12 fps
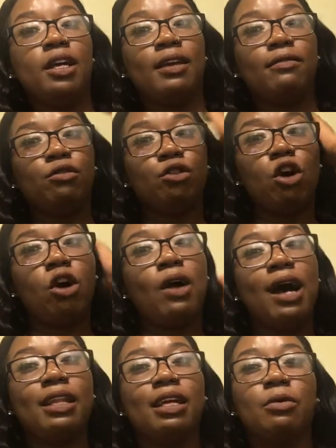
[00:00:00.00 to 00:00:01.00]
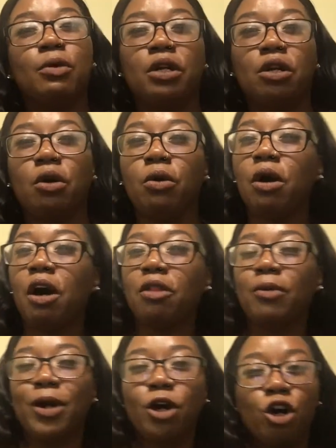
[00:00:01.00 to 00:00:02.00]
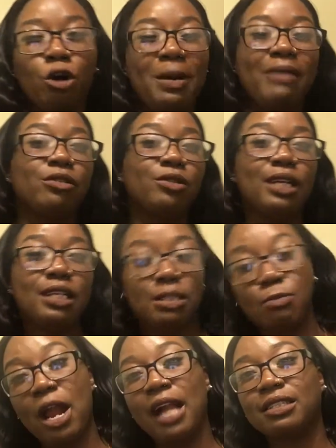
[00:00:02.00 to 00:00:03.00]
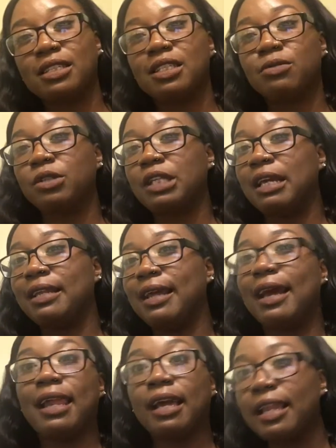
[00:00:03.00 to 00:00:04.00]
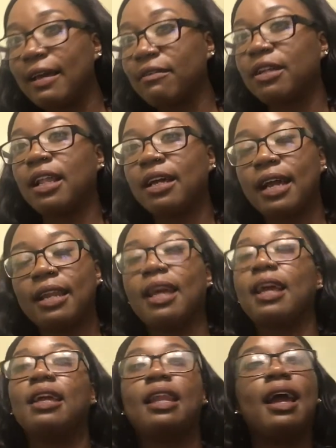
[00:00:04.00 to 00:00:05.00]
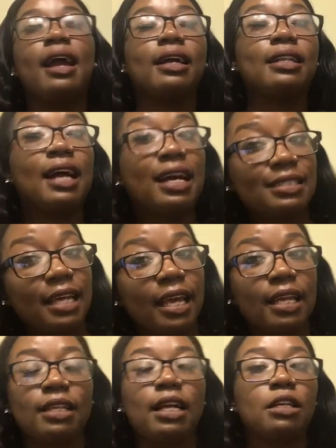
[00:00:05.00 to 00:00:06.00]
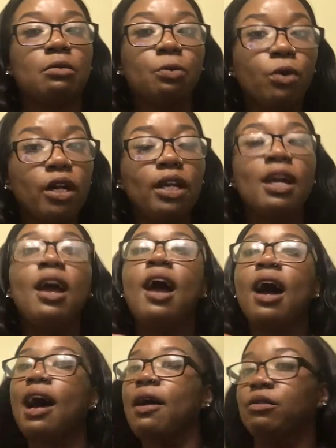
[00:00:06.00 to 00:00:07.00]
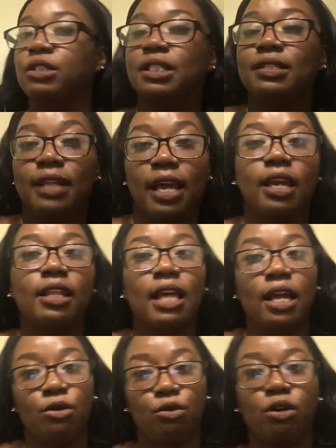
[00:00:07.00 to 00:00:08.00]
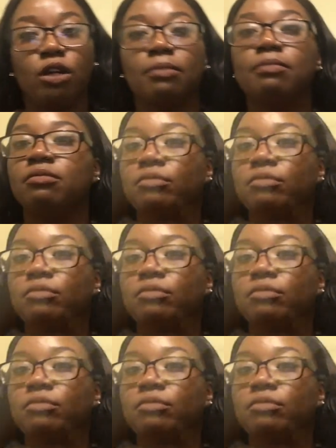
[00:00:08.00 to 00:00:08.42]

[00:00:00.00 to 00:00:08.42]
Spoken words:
if you know, I didn't want to go all the way home after dance practice, which ended at like 11 o'clock at night, and I had class at 8 o'clock in the morning, I would just stay in that dorm.